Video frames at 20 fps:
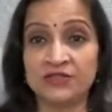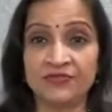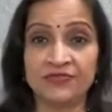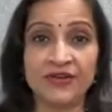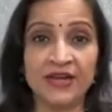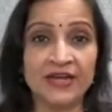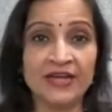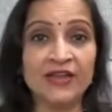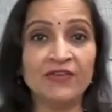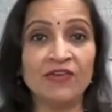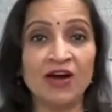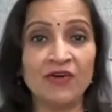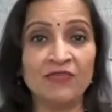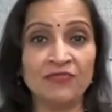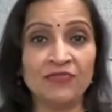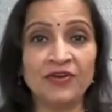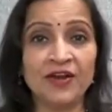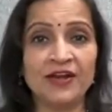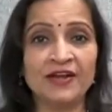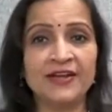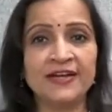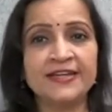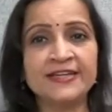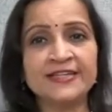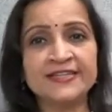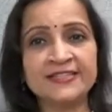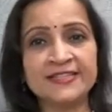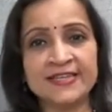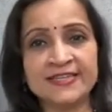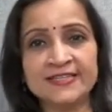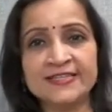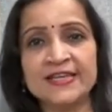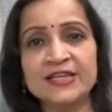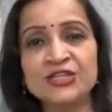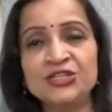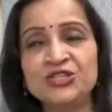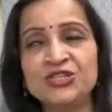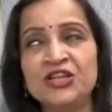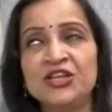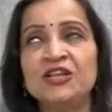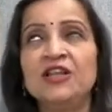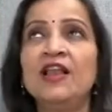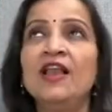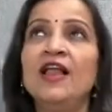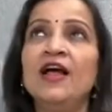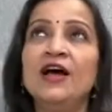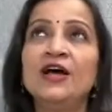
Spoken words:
effective upfront, it is essential